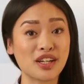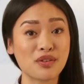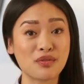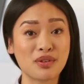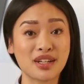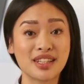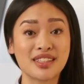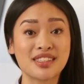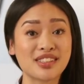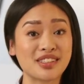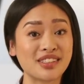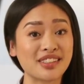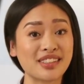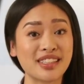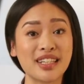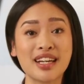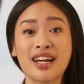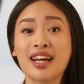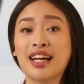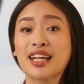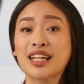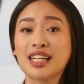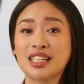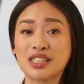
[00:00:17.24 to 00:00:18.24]
risks,
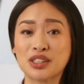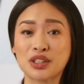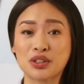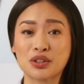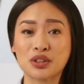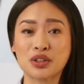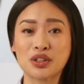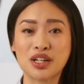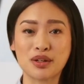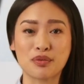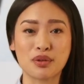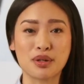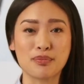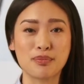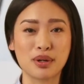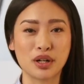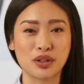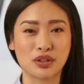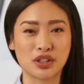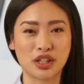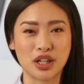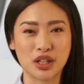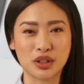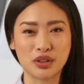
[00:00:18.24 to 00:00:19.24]
including
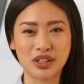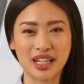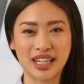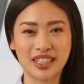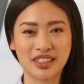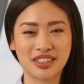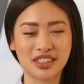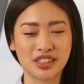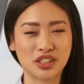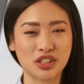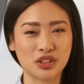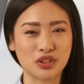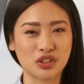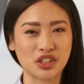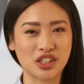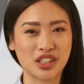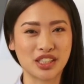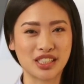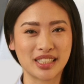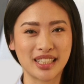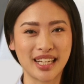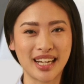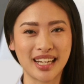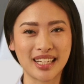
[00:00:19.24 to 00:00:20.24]
remote code
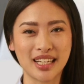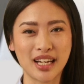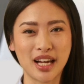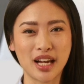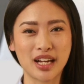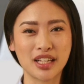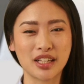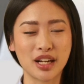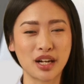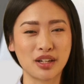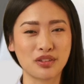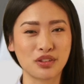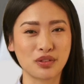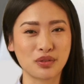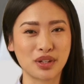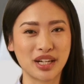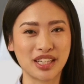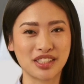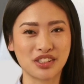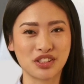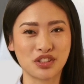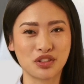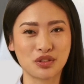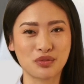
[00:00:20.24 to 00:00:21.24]
execution and
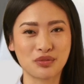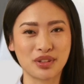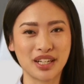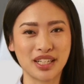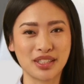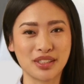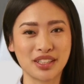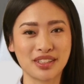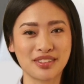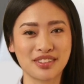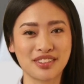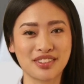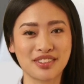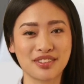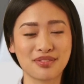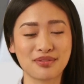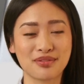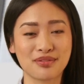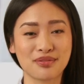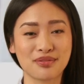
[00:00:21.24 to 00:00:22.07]
unauthorized surveillance.